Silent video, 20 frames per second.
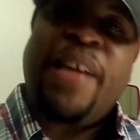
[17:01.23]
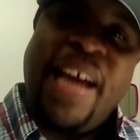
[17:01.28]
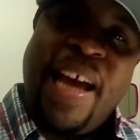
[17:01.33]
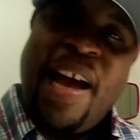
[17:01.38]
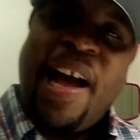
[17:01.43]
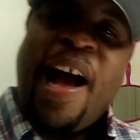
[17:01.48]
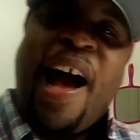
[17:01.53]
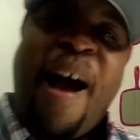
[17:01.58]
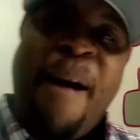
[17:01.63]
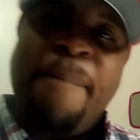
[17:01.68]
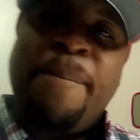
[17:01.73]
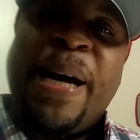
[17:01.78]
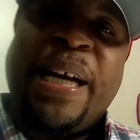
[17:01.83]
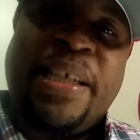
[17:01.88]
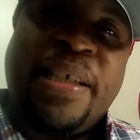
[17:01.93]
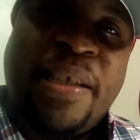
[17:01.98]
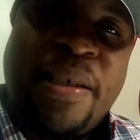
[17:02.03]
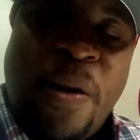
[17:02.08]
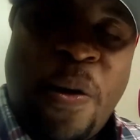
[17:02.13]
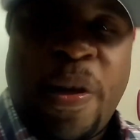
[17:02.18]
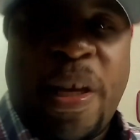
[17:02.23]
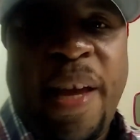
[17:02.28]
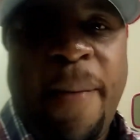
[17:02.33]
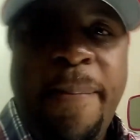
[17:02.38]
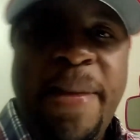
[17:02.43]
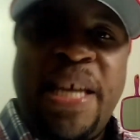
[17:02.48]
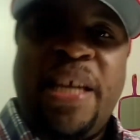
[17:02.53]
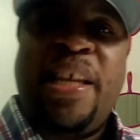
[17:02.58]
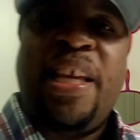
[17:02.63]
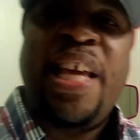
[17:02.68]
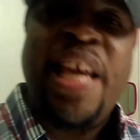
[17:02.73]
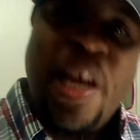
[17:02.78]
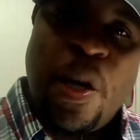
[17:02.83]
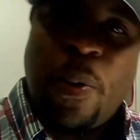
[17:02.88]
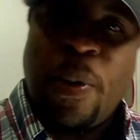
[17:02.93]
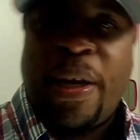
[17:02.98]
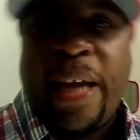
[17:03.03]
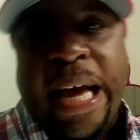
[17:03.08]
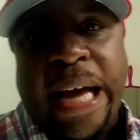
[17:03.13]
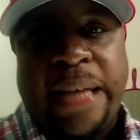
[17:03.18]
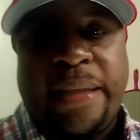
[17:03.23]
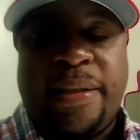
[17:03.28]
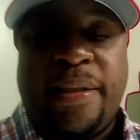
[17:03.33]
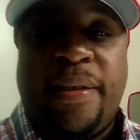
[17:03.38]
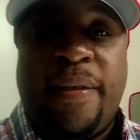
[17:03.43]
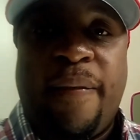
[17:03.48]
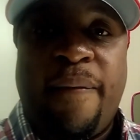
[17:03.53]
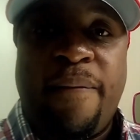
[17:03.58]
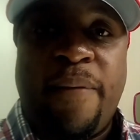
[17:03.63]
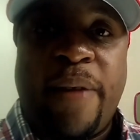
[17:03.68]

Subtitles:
yeah, I'm about to go get me an equalizer,